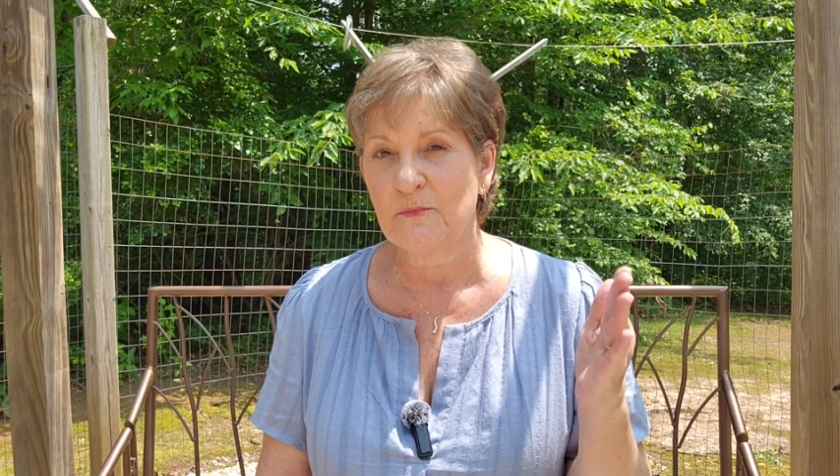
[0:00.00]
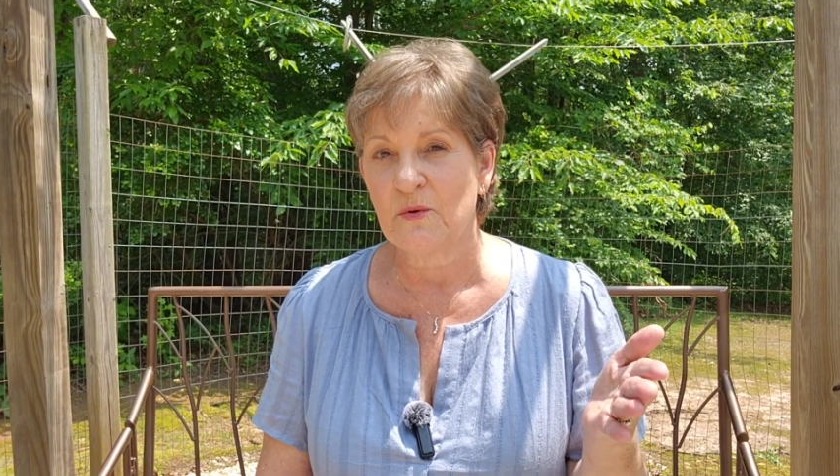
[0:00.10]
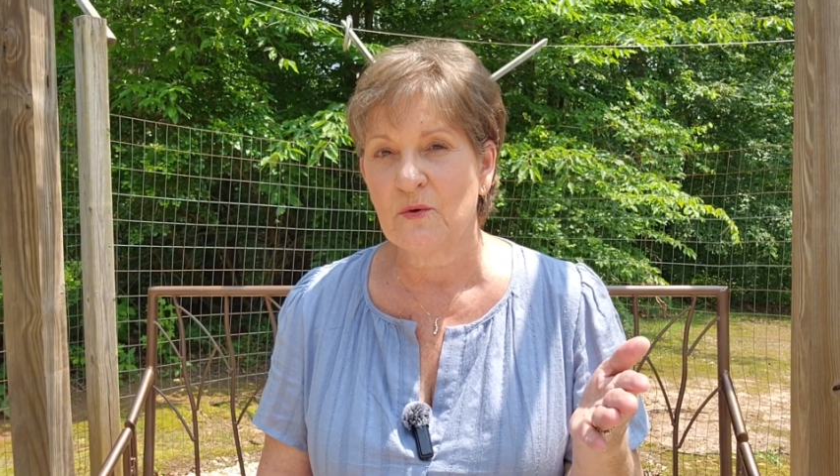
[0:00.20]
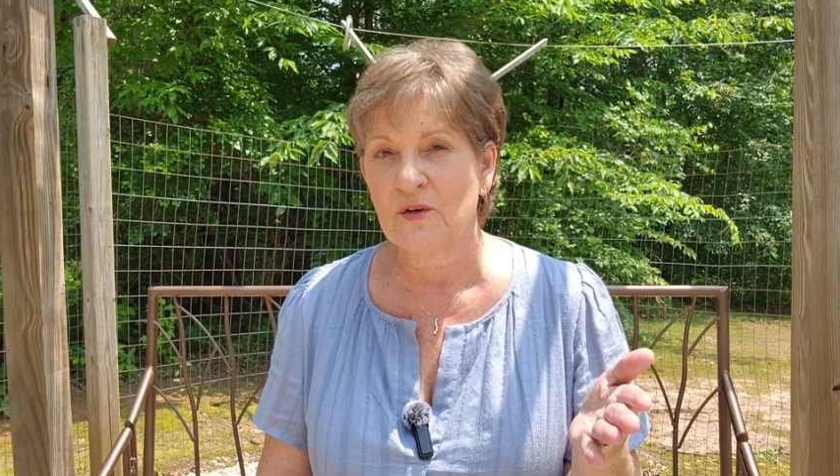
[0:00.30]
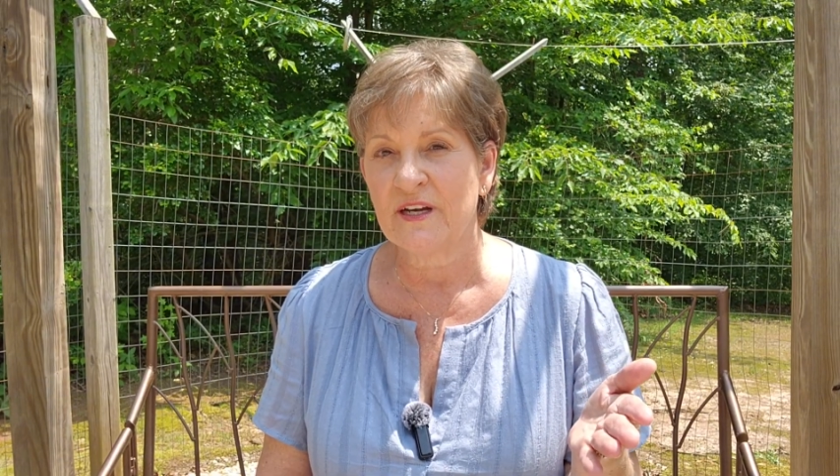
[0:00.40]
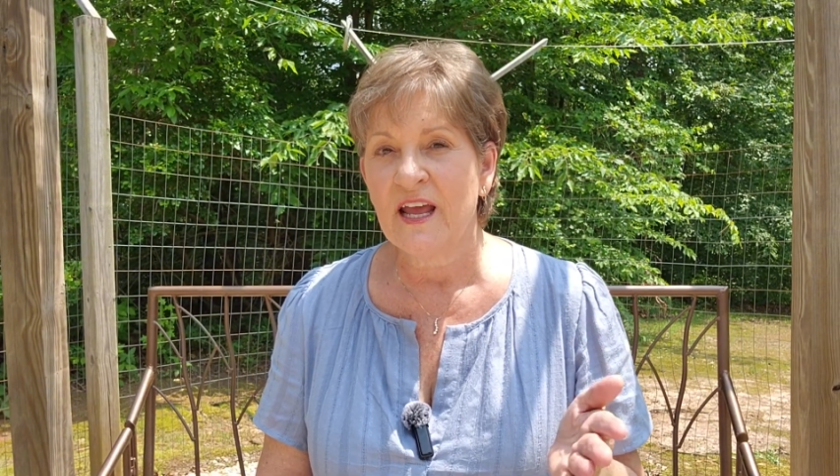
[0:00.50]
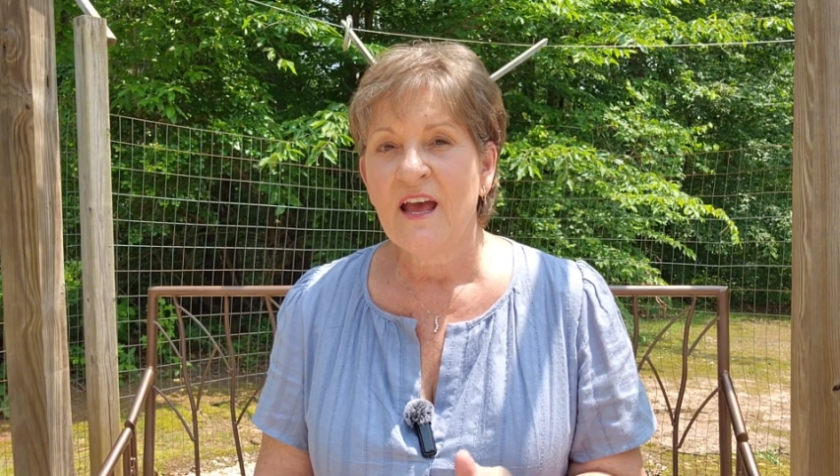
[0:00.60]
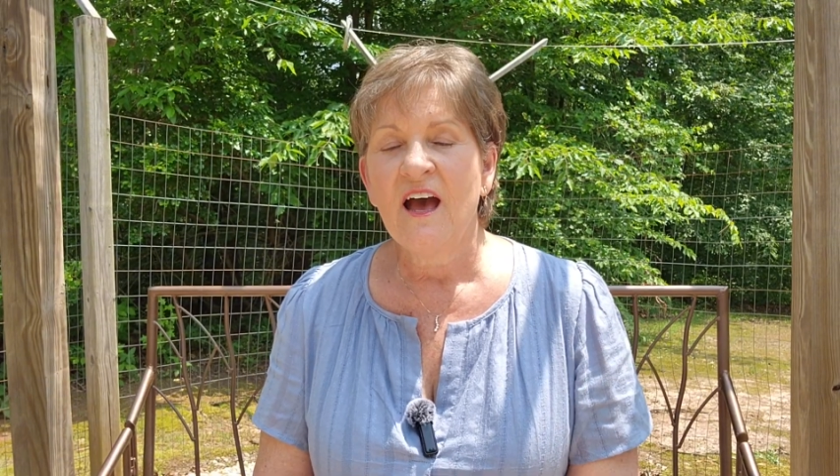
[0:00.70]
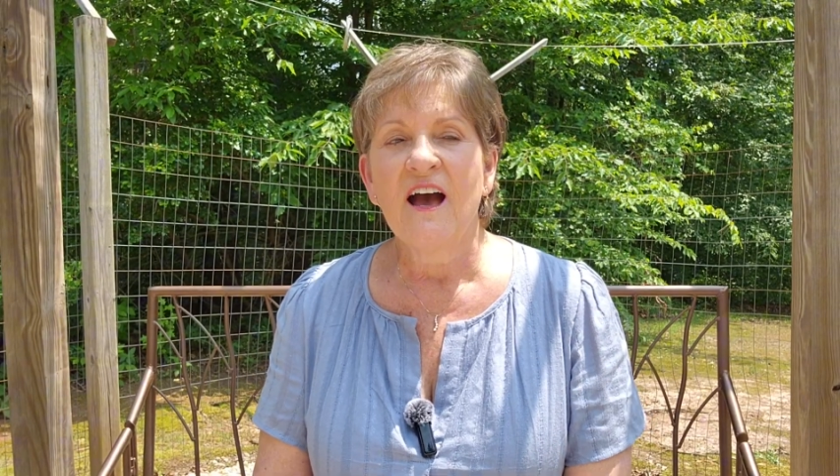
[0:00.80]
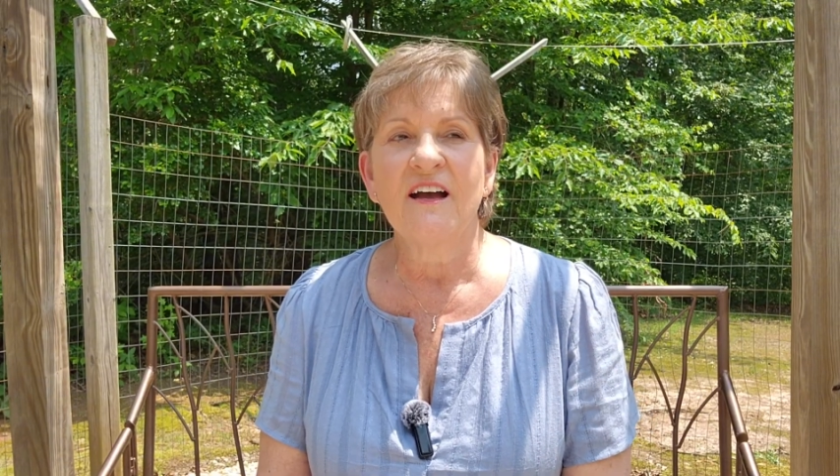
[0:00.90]
board
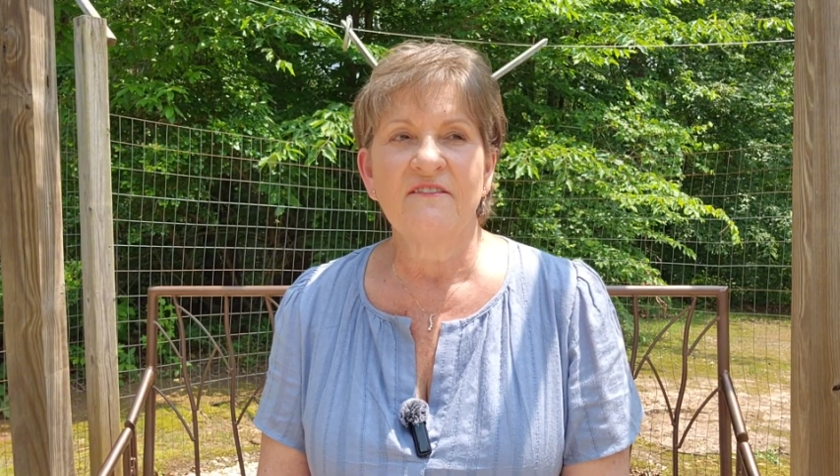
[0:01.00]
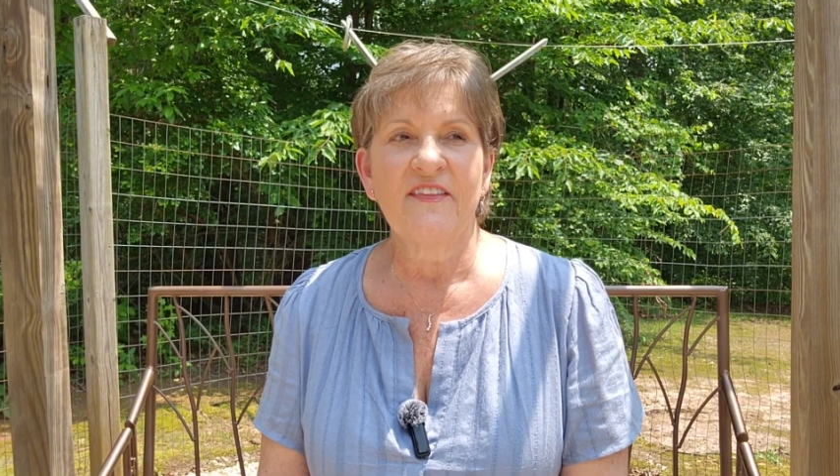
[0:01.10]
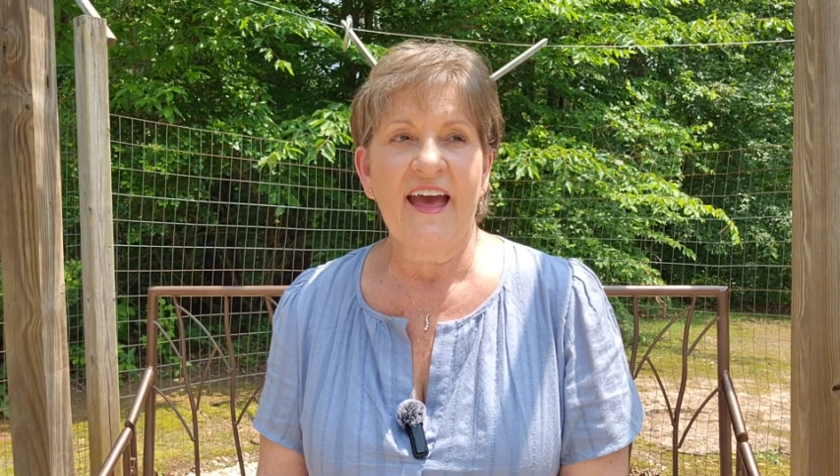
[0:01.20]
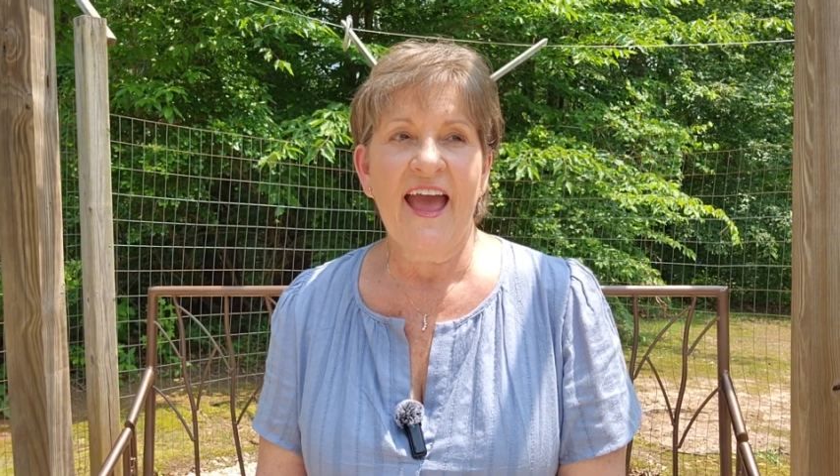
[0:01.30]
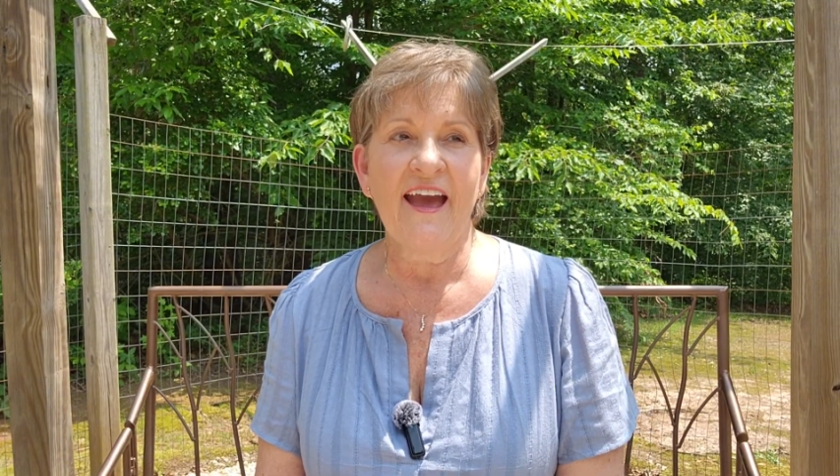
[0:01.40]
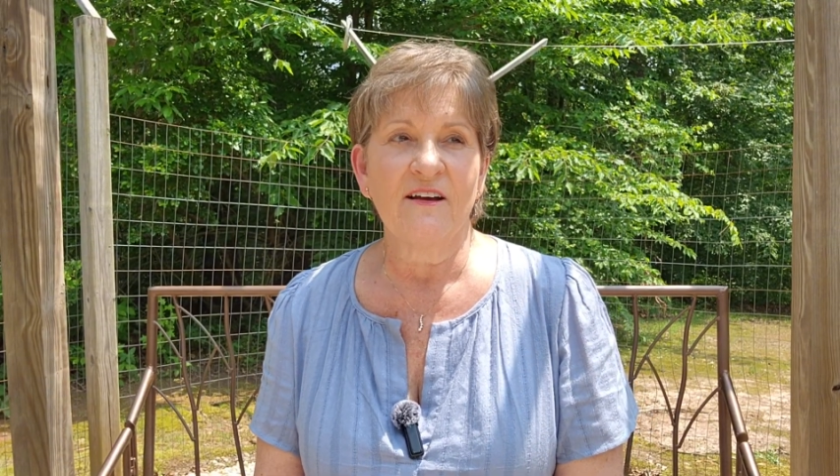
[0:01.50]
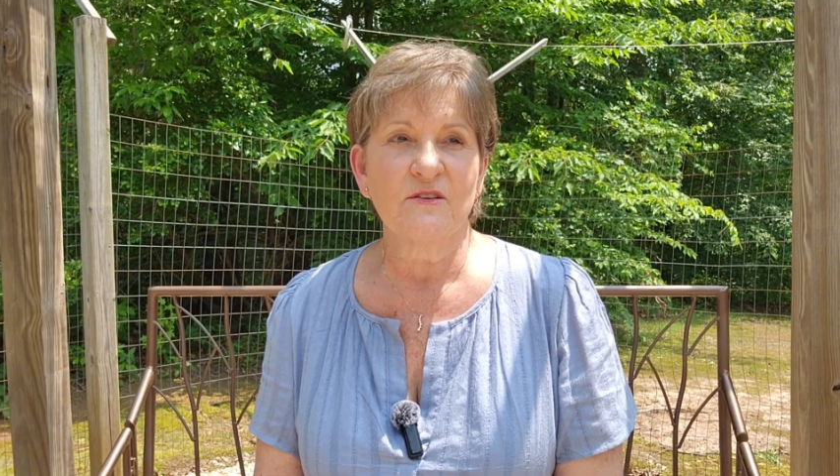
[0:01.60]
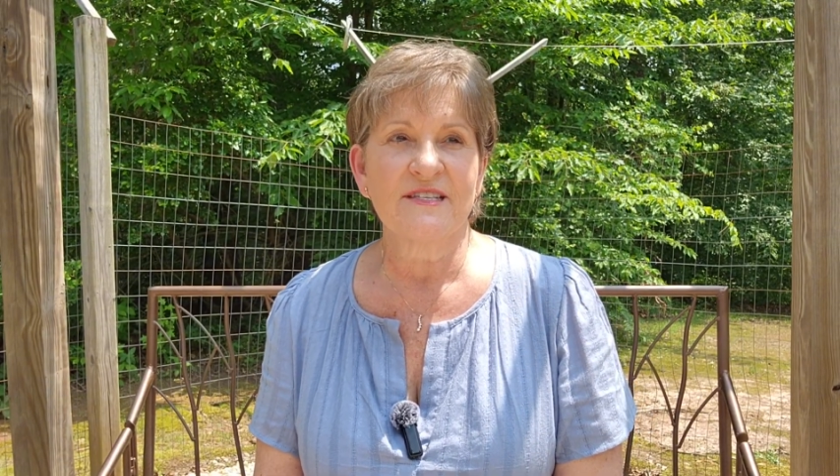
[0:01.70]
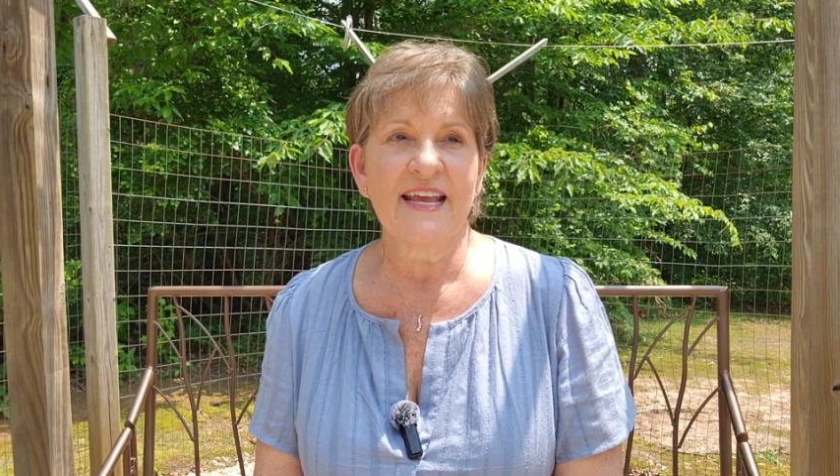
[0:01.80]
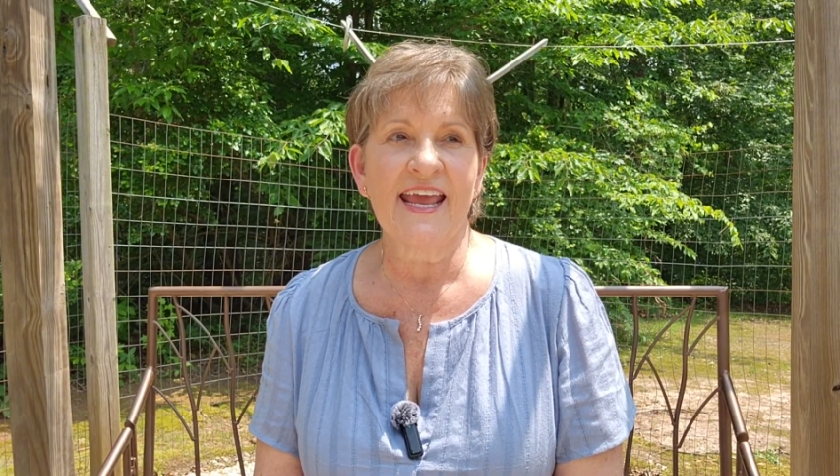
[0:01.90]
of the house.